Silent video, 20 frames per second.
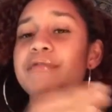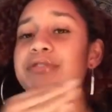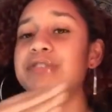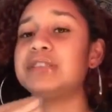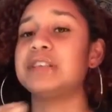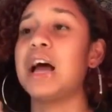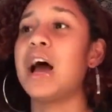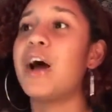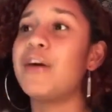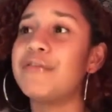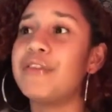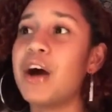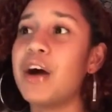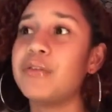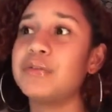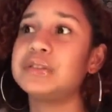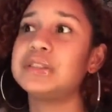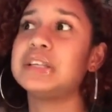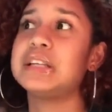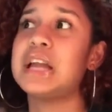Because if
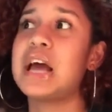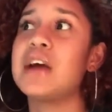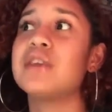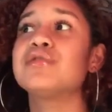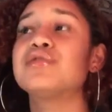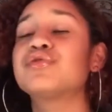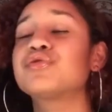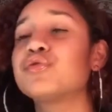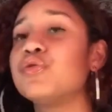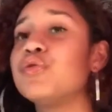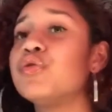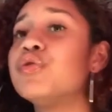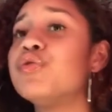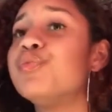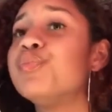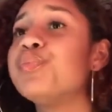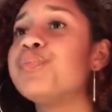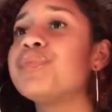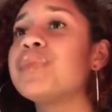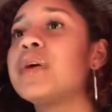I wasn't at
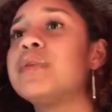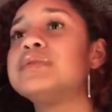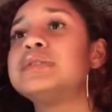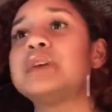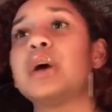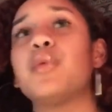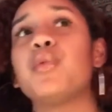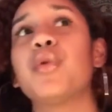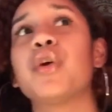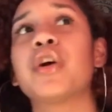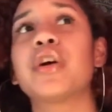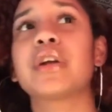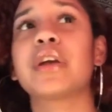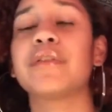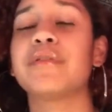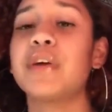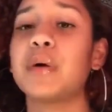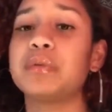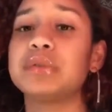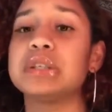school, I was at
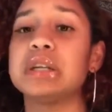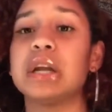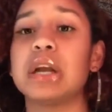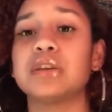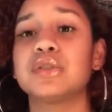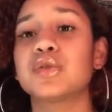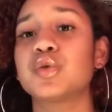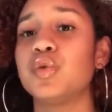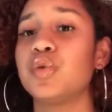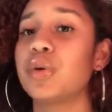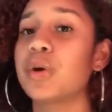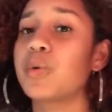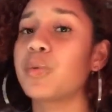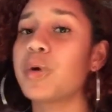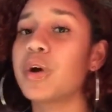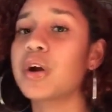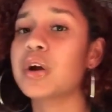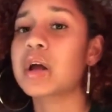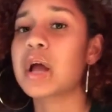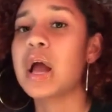work. If I wasn't at school or
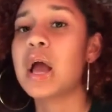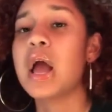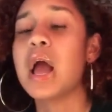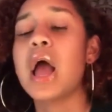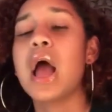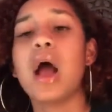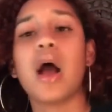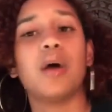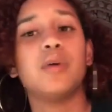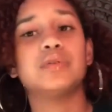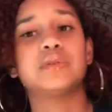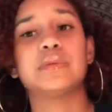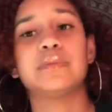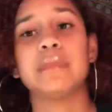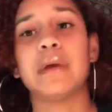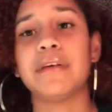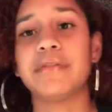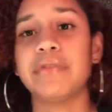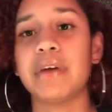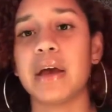work, I was
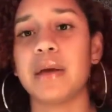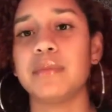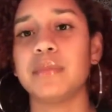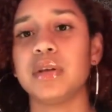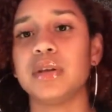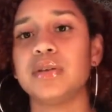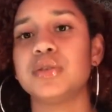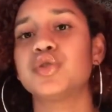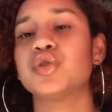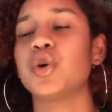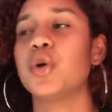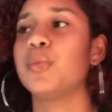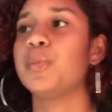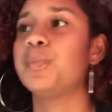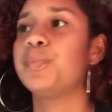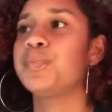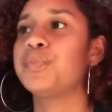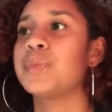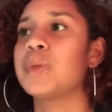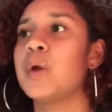with my family.
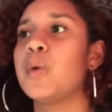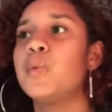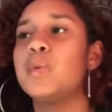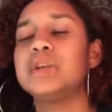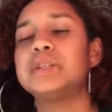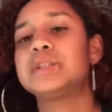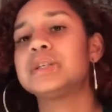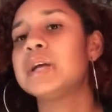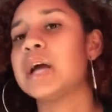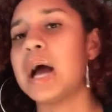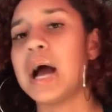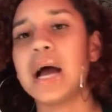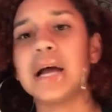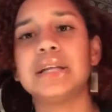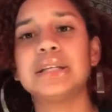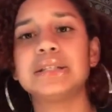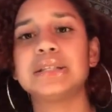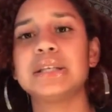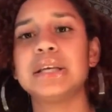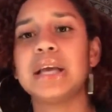So, which
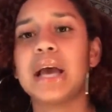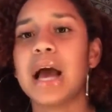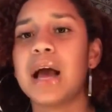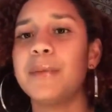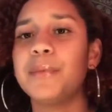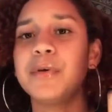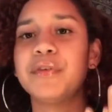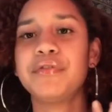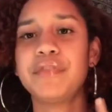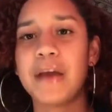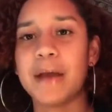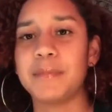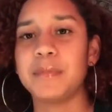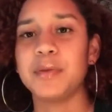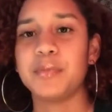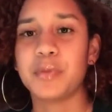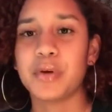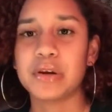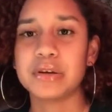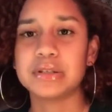honestly, I'm a
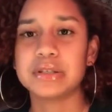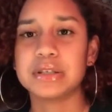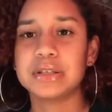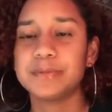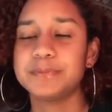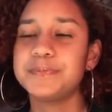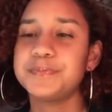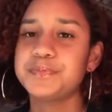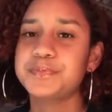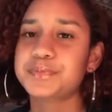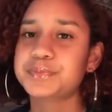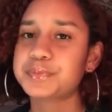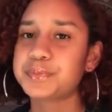family person.